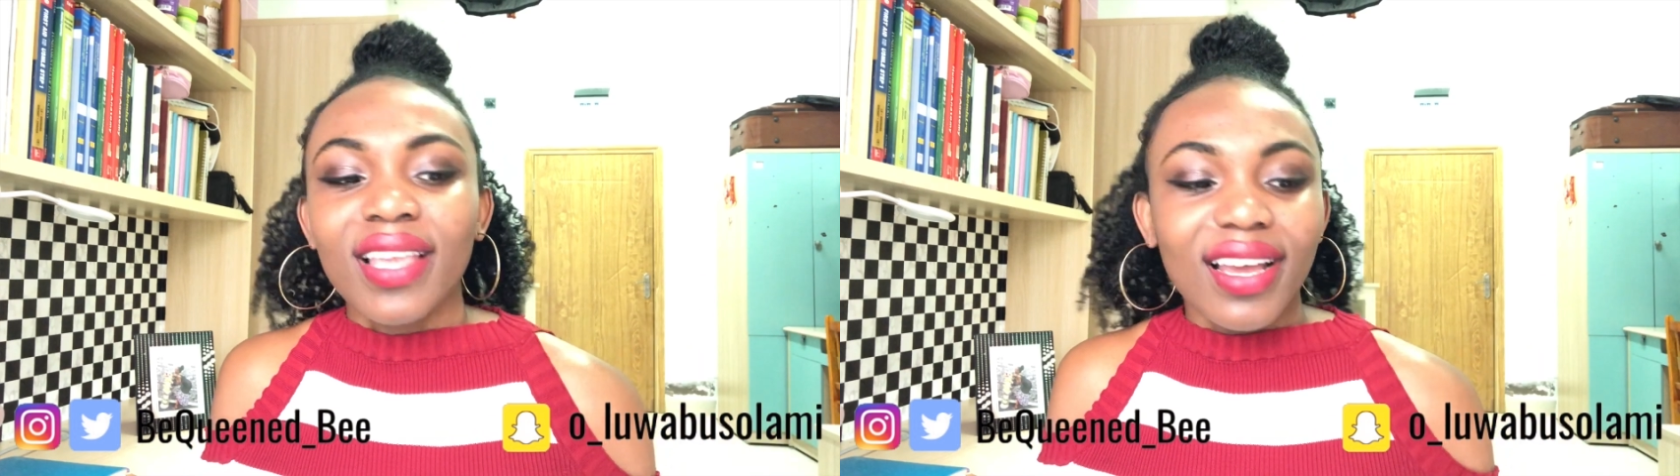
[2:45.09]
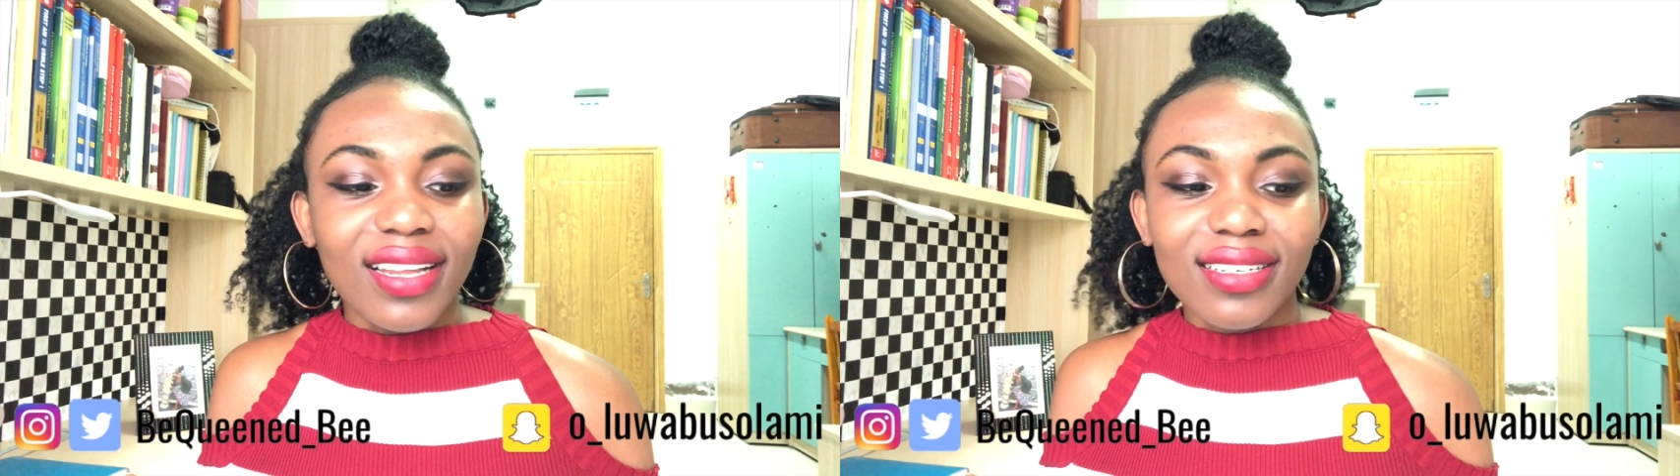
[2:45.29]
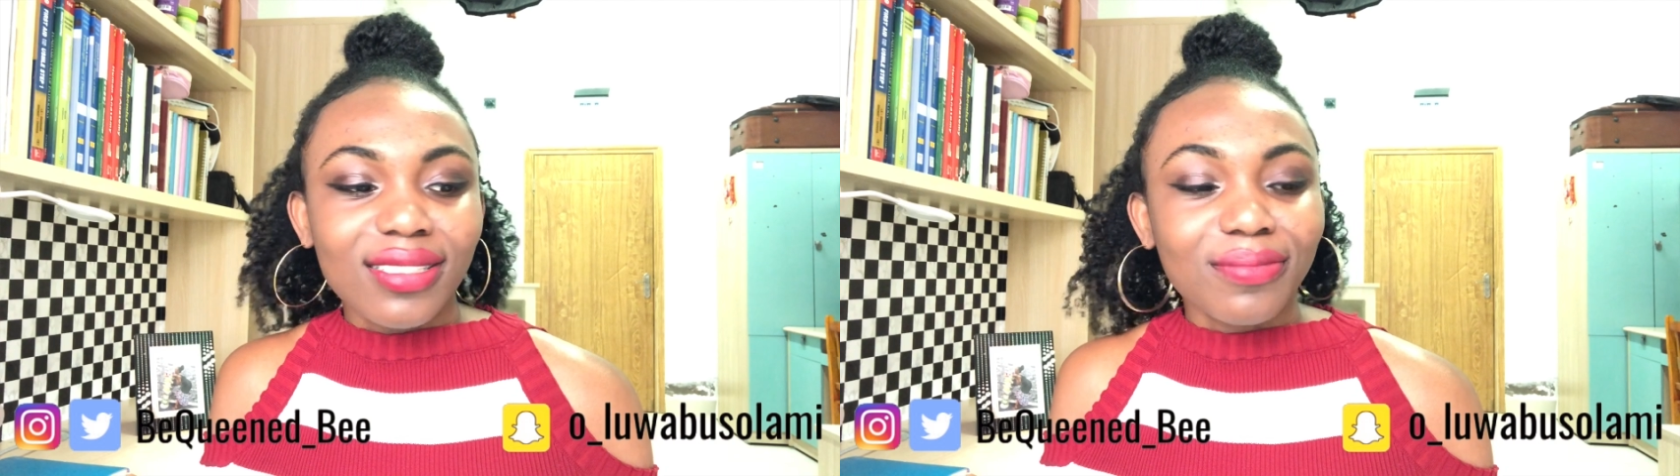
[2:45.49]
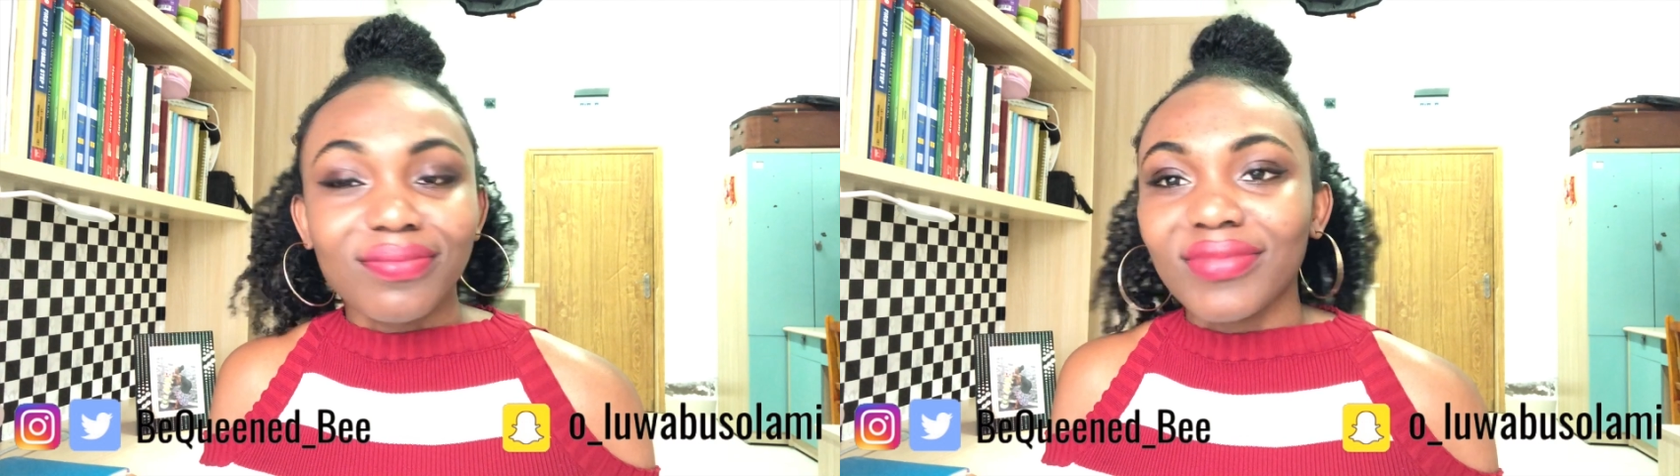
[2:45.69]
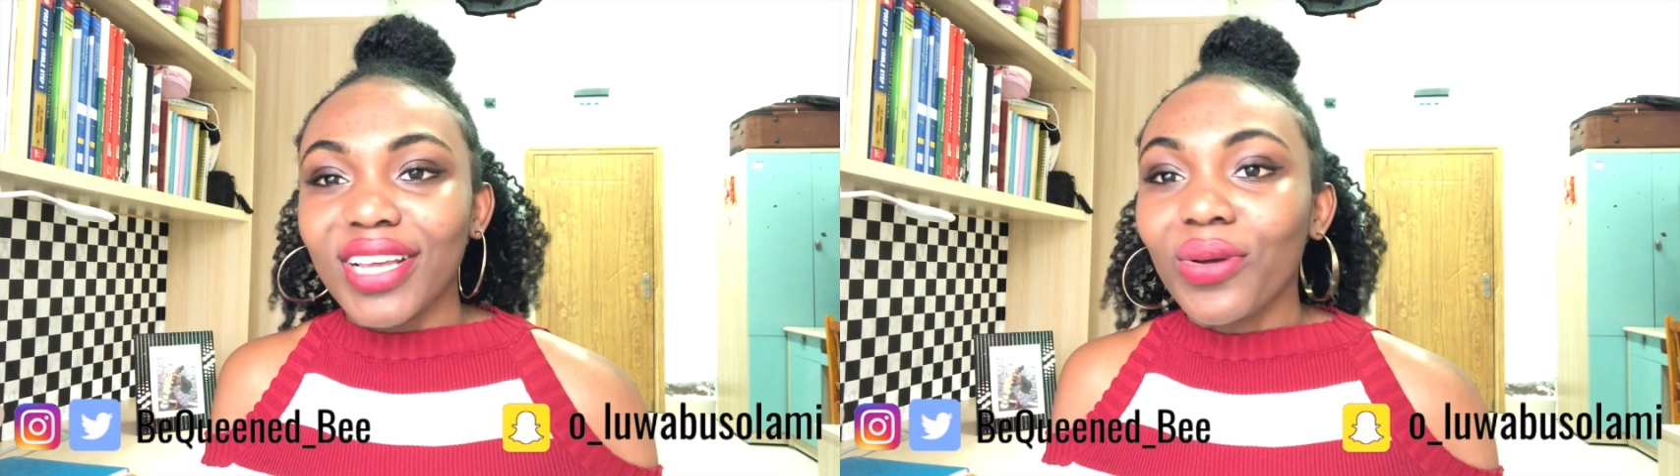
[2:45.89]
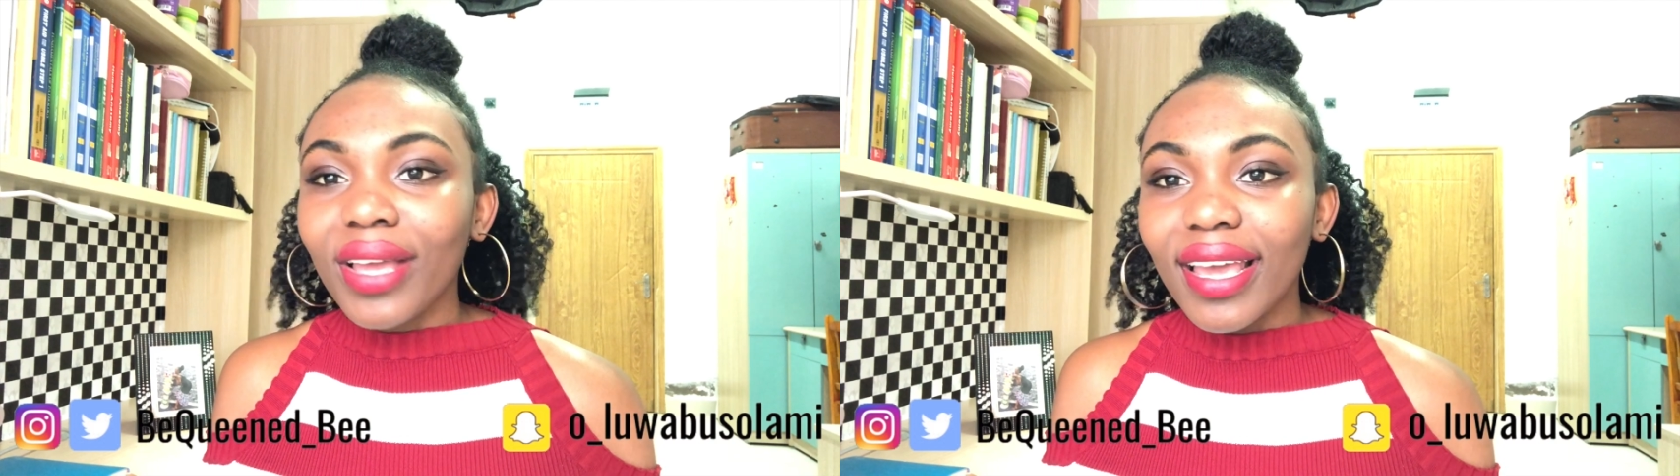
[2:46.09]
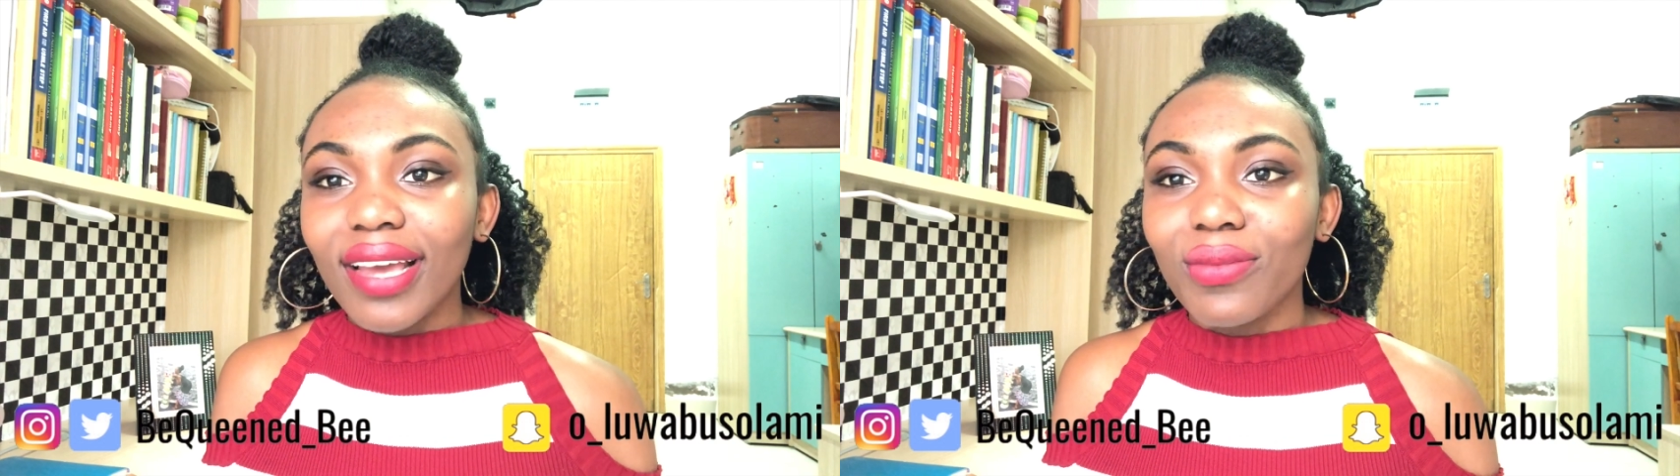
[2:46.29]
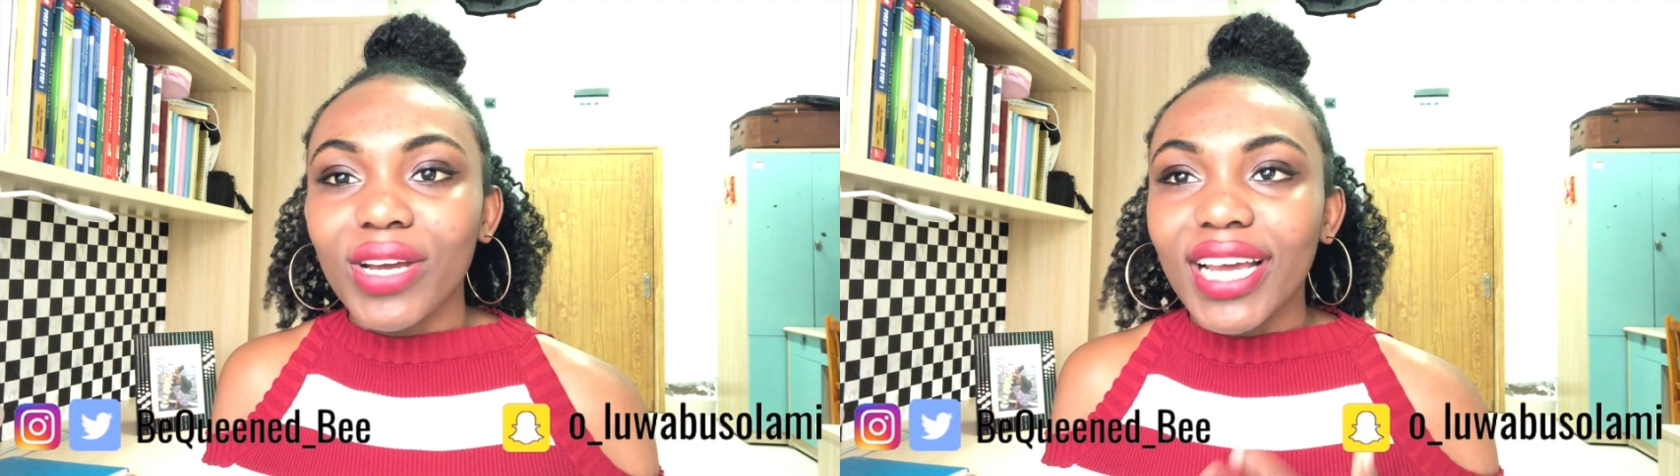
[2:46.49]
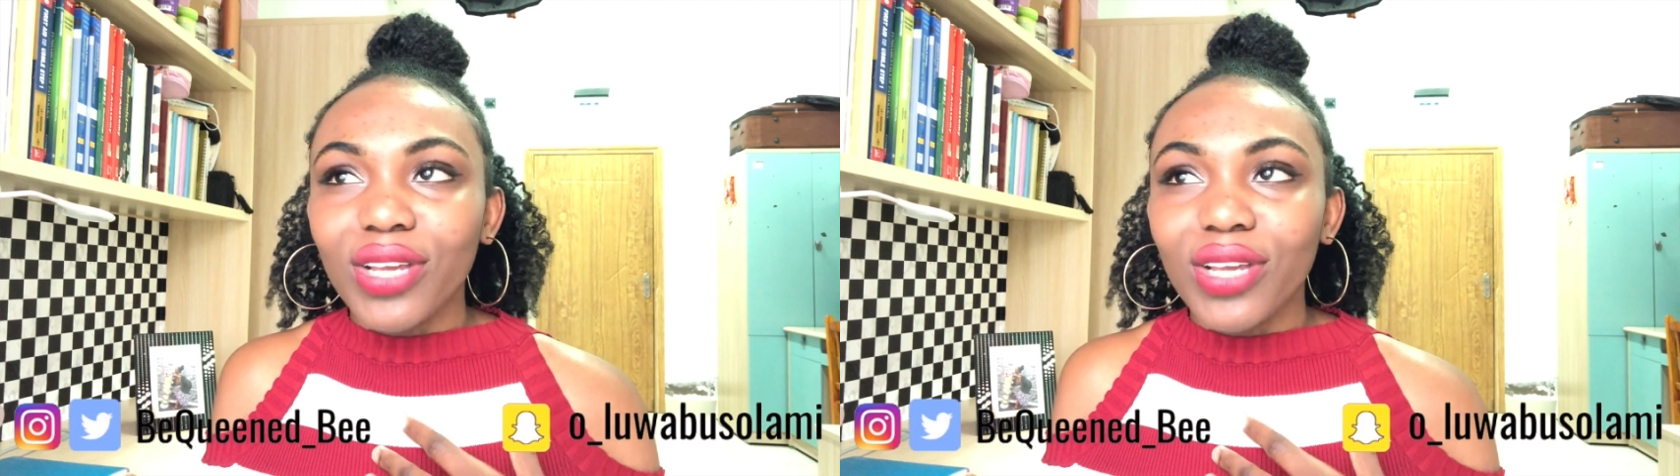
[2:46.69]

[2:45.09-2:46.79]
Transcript: And they don't care whether